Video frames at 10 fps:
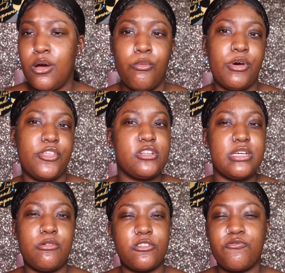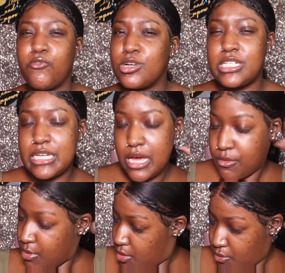113, 114
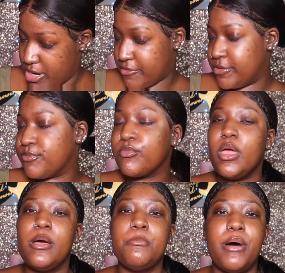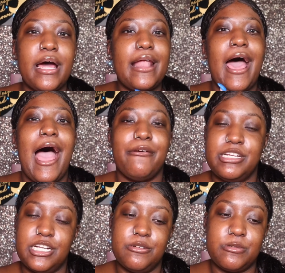now, whatever. But I
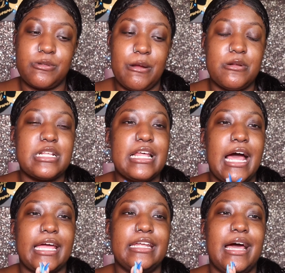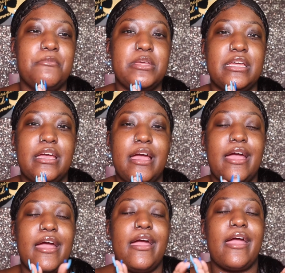reached 100 subscribers, and I cannot be
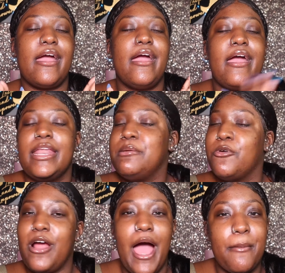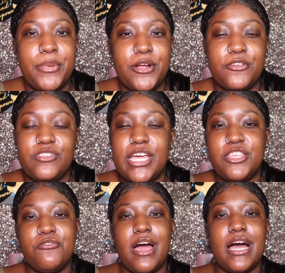any more happier. Thank
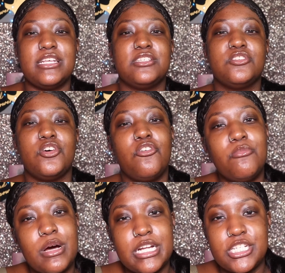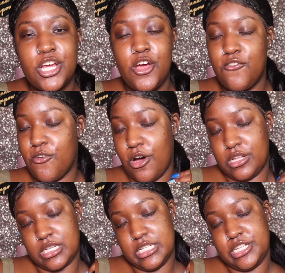you guys so much for all
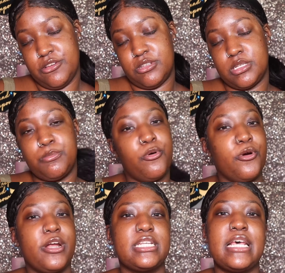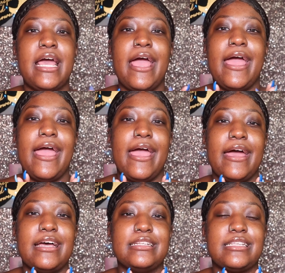this continued support,
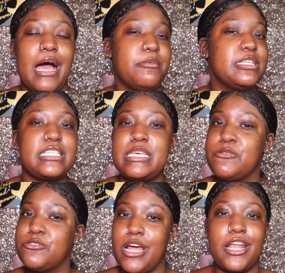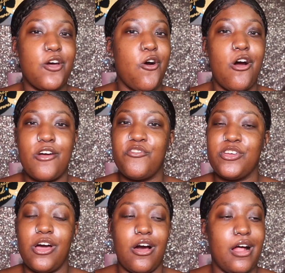and I'm gonna just keep trying to go hard for
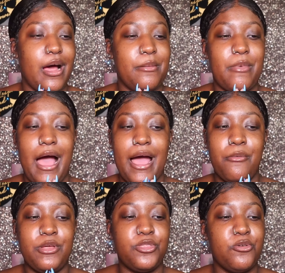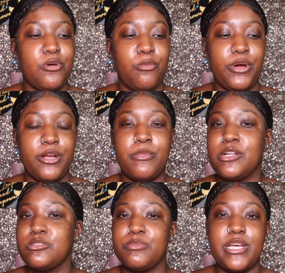y'all. I went through a weird
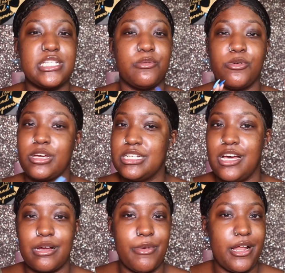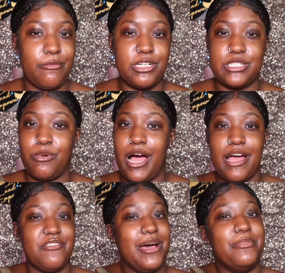mental space, and we're gonna talk about it, which is why I
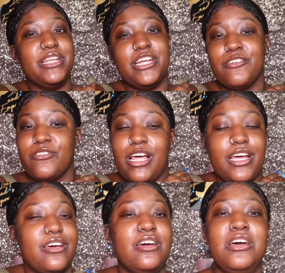have not been here for like